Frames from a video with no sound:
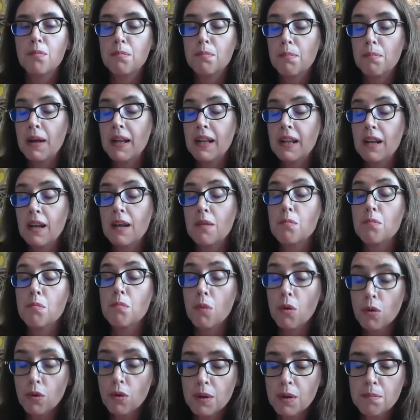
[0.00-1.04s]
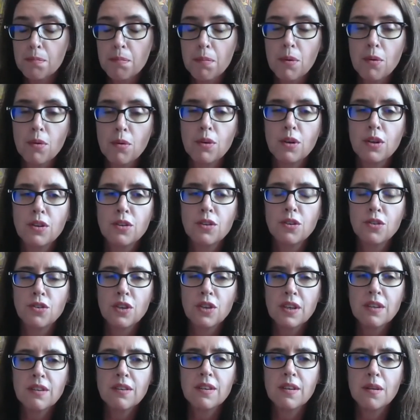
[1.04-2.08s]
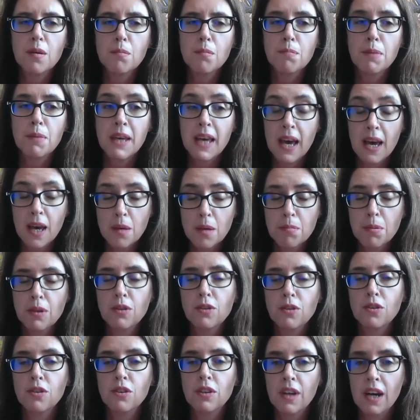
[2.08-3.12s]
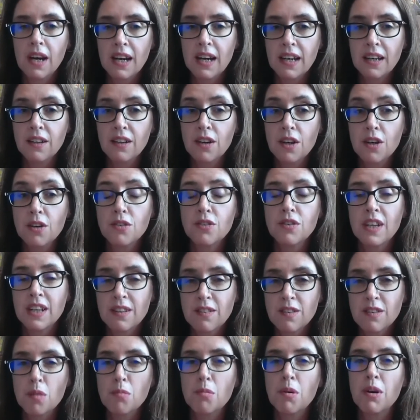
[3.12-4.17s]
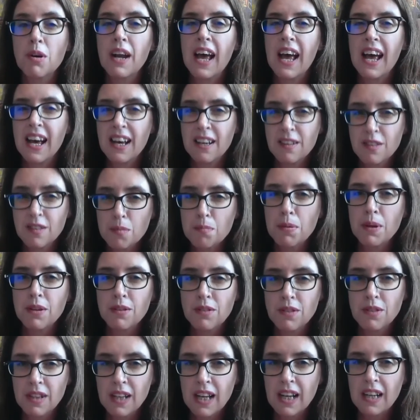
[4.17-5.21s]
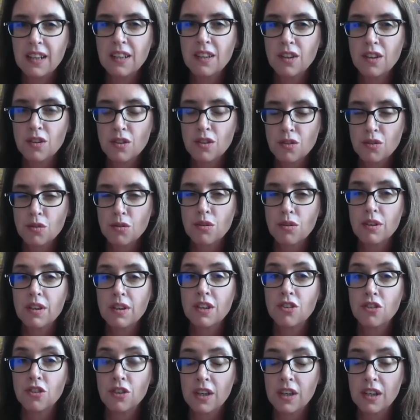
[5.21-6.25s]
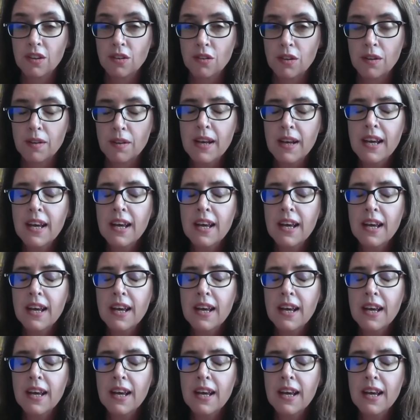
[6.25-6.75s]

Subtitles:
but more important to just be able to diagnose that someone has a personality disorder in general.